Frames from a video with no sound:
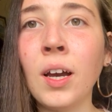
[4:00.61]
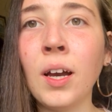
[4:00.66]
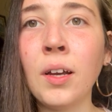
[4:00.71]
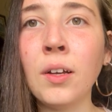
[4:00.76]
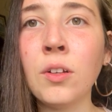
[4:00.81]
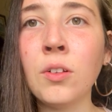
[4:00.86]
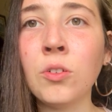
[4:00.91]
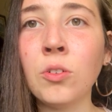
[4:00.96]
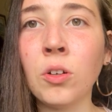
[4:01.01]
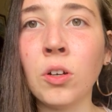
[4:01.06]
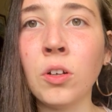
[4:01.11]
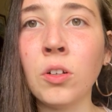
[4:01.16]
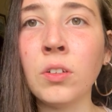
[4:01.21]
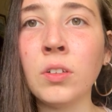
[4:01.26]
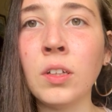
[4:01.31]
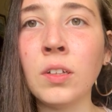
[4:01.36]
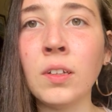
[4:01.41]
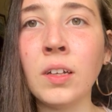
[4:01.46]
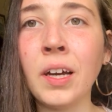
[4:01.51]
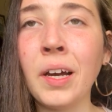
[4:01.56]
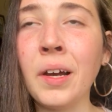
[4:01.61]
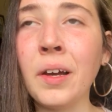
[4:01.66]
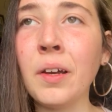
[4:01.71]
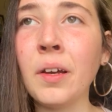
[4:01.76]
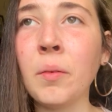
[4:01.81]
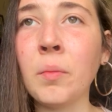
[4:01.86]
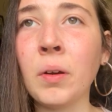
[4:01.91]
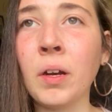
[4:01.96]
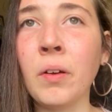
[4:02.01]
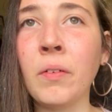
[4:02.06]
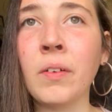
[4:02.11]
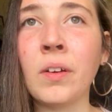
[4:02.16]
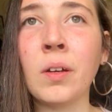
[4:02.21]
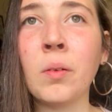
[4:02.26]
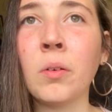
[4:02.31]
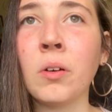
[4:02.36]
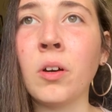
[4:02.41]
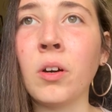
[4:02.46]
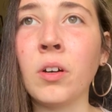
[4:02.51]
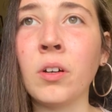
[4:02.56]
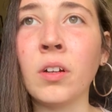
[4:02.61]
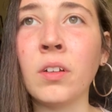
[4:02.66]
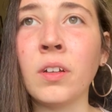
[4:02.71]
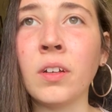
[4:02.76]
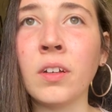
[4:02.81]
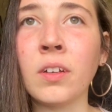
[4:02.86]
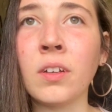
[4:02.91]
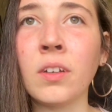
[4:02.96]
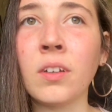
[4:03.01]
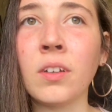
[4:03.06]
I thought that I am having a heart attack.